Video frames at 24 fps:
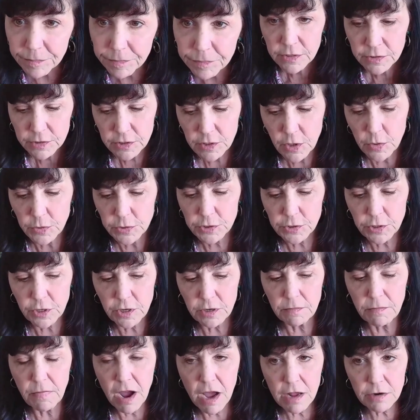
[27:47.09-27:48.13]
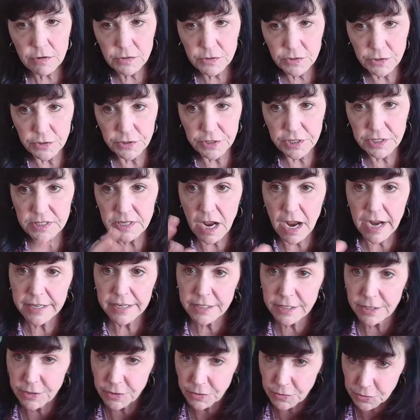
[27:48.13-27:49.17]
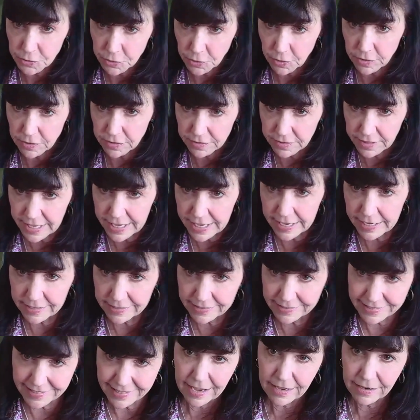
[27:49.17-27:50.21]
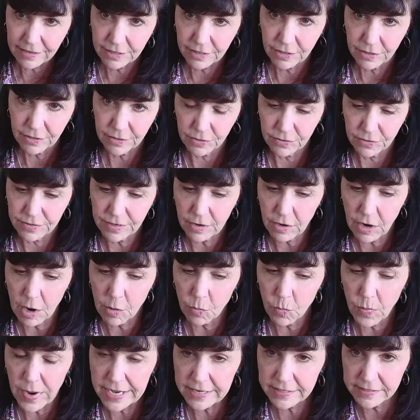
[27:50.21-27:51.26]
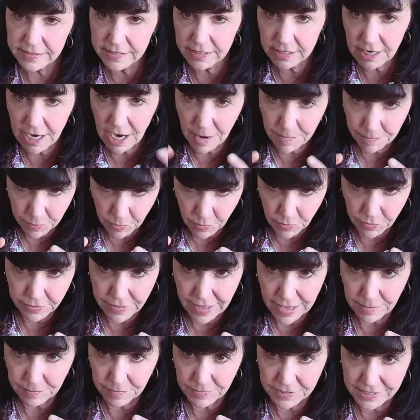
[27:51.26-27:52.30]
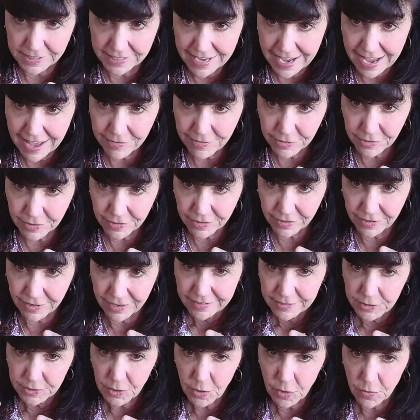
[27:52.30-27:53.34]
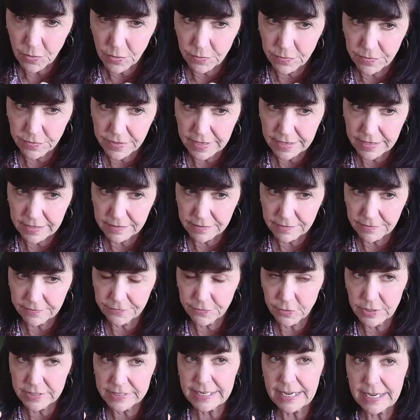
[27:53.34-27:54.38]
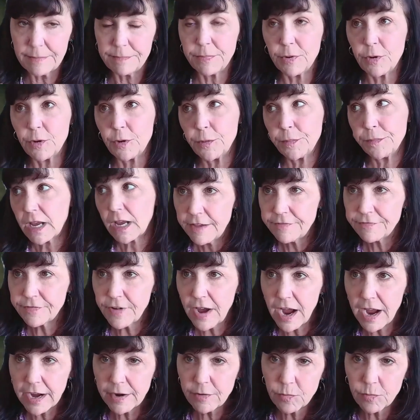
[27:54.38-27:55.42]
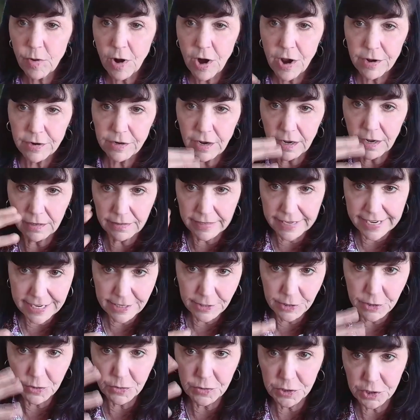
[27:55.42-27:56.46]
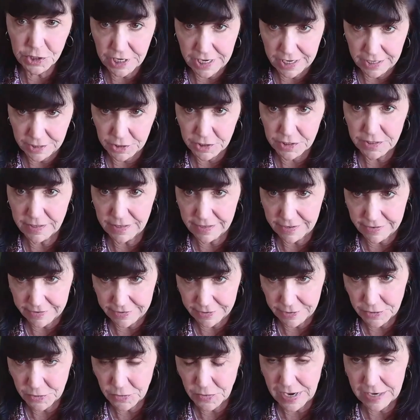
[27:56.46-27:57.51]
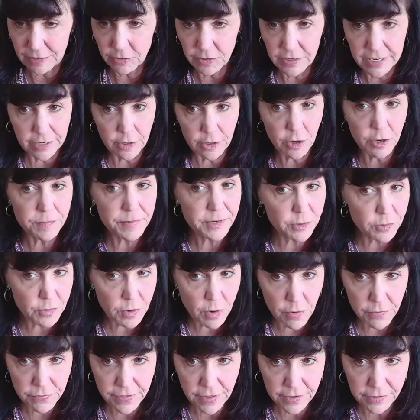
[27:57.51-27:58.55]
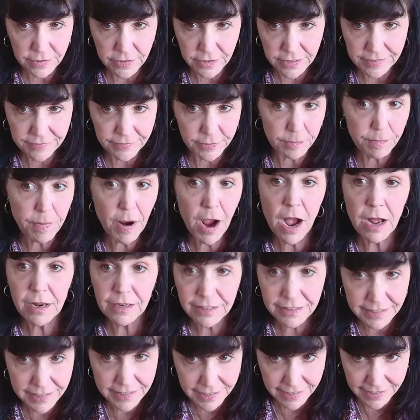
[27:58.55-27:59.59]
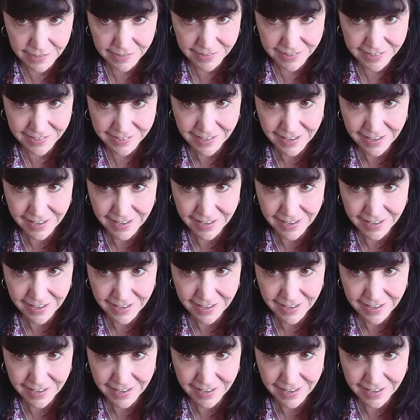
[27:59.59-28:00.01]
So certain models are designed to do certain things, and there are ways to couple them together so that, for example, if I run a land use change scenario, I look at urban growth under different policies,